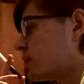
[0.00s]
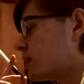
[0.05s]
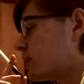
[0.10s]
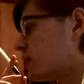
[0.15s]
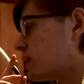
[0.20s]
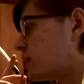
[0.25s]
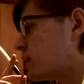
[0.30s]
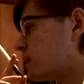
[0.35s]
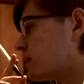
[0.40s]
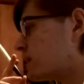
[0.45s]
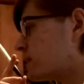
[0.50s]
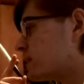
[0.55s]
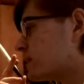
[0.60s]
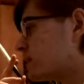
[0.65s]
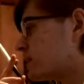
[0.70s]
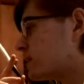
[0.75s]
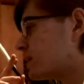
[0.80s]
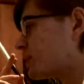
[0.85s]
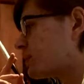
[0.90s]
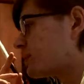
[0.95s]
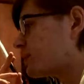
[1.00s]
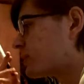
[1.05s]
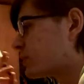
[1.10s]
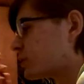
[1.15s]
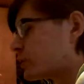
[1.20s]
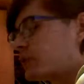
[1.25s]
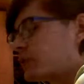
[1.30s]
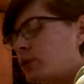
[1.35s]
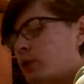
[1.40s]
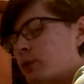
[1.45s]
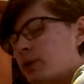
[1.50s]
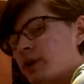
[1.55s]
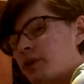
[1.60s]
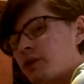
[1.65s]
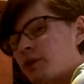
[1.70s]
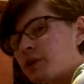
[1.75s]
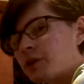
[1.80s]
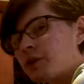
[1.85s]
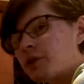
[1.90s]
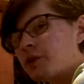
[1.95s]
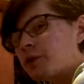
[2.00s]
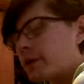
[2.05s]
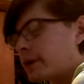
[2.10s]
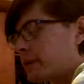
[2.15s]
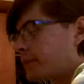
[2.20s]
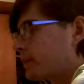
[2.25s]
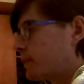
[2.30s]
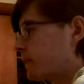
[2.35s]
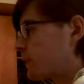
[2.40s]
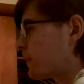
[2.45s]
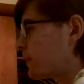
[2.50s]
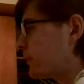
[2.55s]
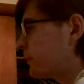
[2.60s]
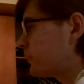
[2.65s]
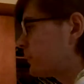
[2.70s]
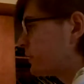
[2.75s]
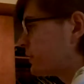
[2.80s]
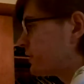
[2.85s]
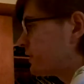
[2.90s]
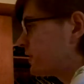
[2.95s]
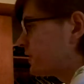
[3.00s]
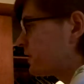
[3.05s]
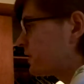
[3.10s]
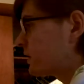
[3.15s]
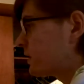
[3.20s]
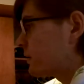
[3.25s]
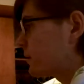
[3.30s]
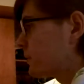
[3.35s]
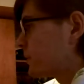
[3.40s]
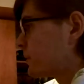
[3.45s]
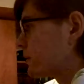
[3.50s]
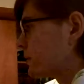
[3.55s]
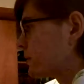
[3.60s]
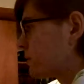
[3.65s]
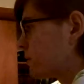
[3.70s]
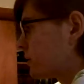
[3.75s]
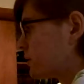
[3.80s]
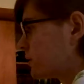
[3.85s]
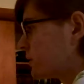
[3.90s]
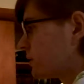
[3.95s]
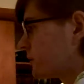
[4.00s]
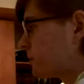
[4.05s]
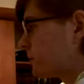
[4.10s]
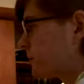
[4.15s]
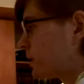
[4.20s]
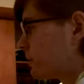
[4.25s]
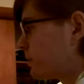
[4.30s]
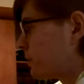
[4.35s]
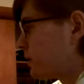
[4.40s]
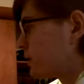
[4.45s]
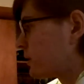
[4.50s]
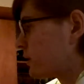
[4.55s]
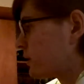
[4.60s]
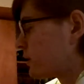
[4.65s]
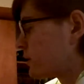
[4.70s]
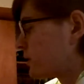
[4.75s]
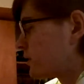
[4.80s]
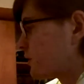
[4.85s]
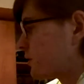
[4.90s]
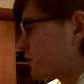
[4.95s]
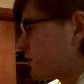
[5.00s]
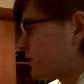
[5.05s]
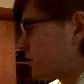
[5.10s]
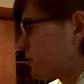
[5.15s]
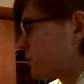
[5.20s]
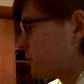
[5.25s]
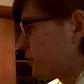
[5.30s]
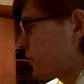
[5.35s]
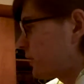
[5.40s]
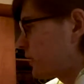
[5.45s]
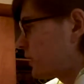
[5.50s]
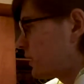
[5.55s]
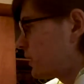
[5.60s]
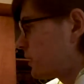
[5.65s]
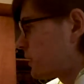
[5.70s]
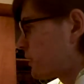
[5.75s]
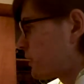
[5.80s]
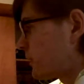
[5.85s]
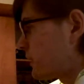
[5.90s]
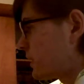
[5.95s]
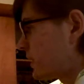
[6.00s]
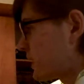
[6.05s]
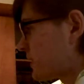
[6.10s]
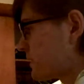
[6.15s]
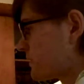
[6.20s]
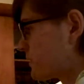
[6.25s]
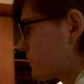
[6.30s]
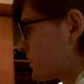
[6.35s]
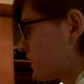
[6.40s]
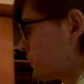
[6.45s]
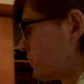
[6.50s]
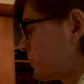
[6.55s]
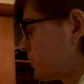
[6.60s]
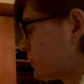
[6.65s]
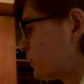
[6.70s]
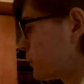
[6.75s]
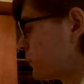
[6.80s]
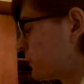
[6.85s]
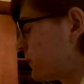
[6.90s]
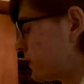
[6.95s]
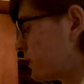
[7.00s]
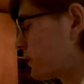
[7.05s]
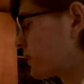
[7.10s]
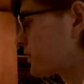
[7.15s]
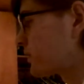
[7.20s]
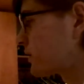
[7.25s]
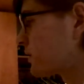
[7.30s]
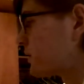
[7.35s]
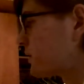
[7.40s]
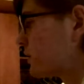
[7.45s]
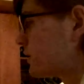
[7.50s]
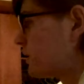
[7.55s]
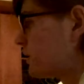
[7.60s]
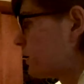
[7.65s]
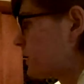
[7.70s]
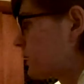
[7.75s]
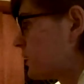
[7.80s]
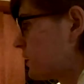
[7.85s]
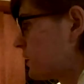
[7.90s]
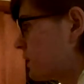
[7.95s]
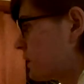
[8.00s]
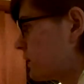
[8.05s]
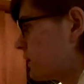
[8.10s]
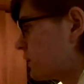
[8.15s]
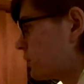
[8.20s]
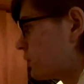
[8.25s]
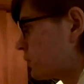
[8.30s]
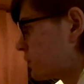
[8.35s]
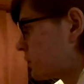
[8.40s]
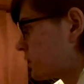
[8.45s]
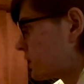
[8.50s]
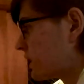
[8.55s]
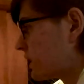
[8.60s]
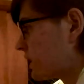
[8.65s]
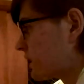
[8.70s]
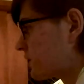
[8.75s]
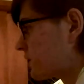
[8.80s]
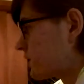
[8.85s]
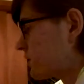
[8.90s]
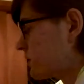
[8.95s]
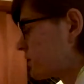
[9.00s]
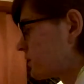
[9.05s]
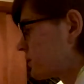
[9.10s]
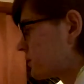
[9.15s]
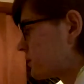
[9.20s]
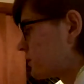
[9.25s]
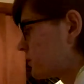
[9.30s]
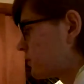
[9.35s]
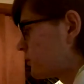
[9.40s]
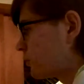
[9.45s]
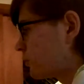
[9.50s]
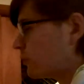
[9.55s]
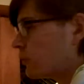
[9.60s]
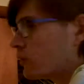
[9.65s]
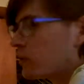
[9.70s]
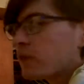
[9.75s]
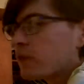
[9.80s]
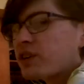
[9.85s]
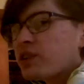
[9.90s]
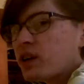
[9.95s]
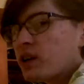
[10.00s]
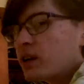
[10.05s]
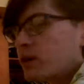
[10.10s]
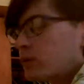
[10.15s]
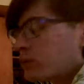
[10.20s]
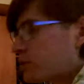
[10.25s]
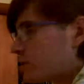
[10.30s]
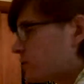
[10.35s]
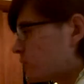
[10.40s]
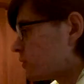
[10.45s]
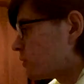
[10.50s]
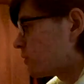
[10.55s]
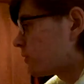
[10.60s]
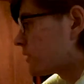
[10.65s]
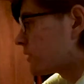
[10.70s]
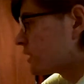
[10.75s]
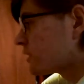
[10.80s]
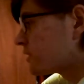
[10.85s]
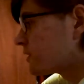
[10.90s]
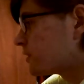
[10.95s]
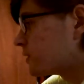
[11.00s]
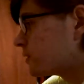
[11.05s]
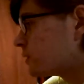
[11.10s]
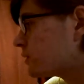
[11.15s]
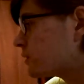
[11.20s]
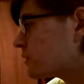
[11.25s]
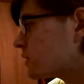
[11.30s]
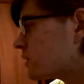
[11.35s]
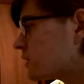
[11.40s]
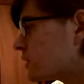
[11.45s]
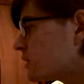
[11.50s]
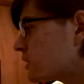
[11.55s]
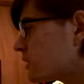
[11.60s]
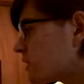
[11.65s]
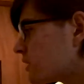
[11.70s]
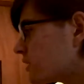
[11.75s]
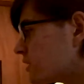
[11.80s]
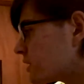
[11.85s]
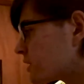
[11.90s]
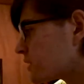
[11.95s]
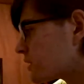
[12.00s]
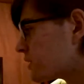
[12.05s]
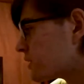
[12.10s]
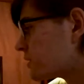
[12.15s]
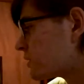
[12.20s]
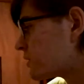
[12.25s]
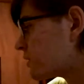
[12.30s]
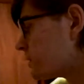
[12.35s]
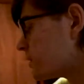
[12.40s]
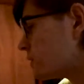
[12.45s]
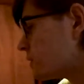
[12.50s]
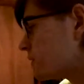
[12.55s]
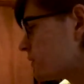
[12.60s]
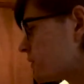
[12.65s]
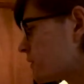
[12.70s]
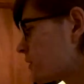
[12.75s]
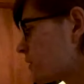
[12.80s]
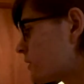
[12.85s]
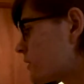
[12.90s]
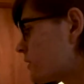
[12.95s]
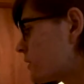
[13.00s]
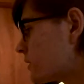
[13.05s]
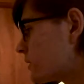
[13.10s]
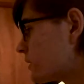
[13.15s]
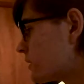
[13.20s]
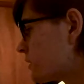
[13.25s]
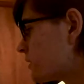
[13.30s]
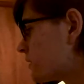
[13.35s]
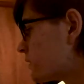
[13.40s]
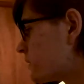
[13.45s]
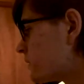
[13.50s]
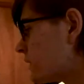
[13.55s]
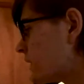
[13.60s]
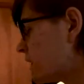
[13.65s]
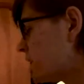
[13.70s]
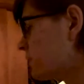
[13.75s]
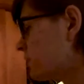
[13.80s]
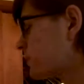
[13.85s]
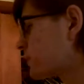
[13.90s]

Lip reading: there's a few ways you could do it. You could take it part by part, so start with the 3/2 times 4/5, and you would get 12/10, which simplifies to 6/5.